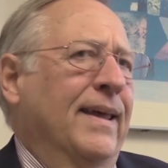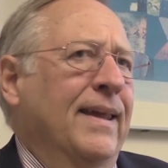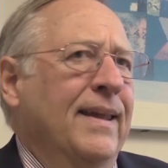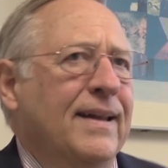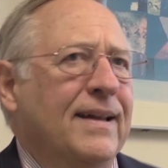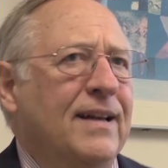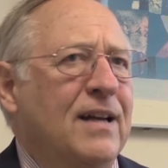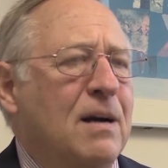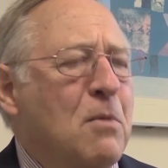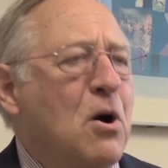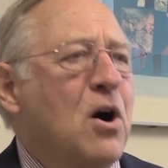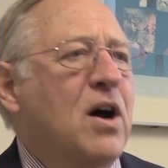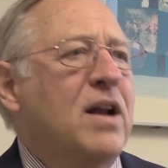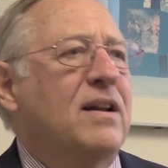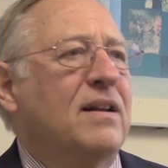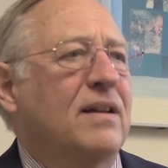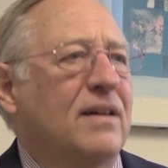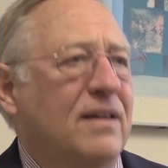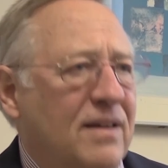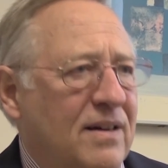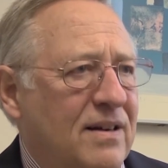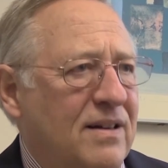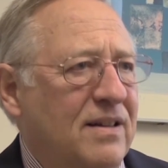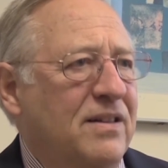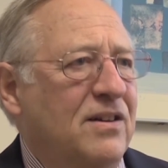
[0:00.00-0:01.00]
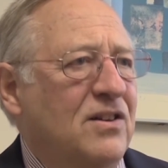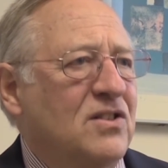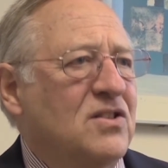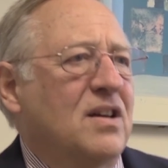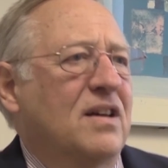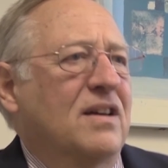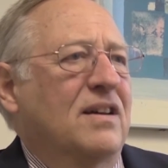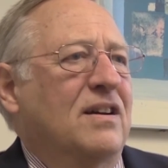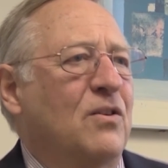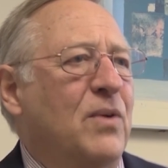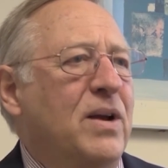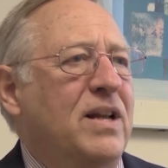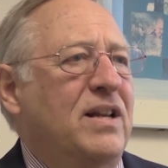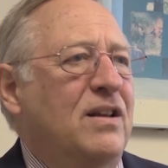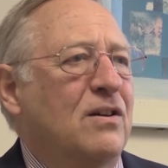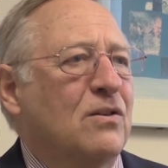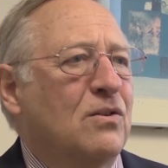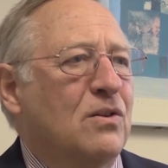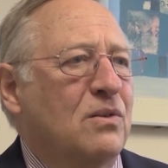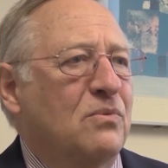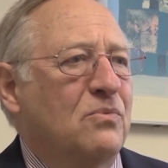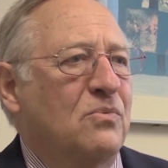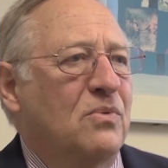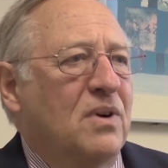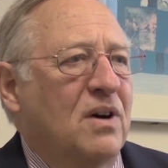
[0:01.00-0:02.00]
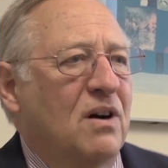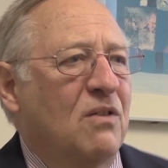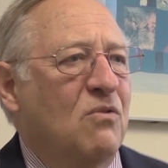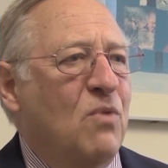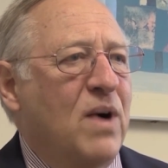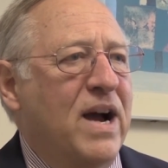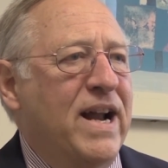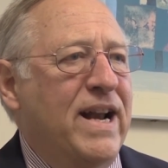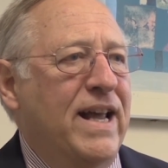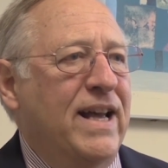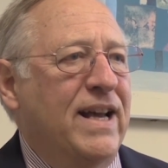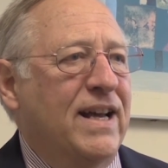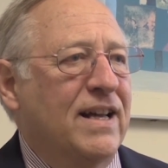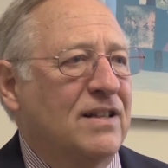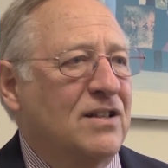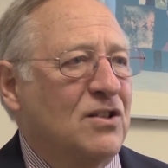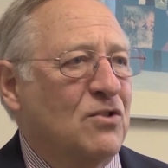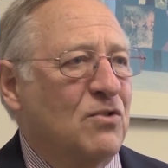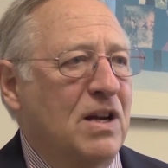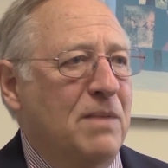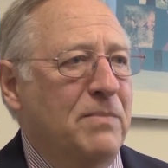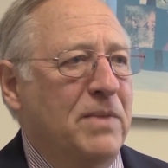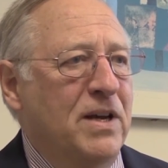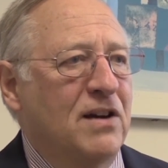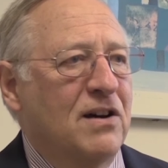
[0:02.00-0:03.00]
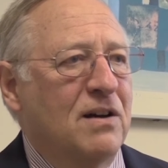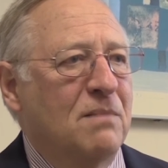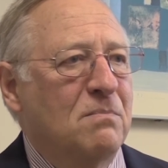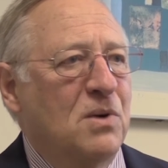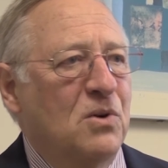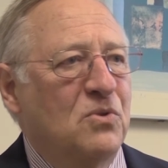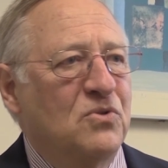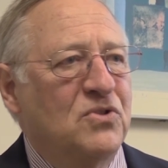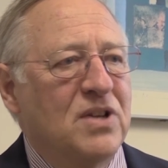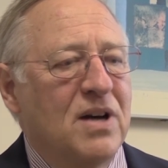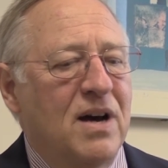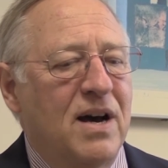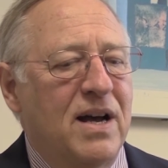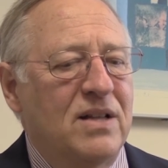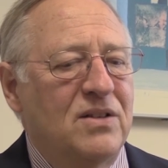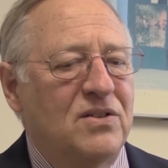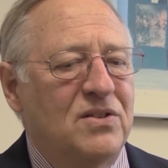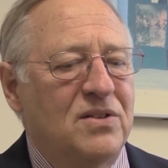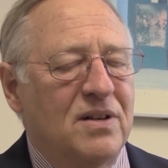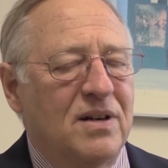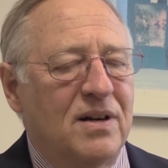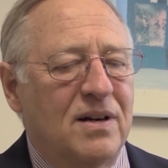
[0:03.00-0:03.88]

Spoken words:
Come on, there's a great deal of whining and screaming on both sides.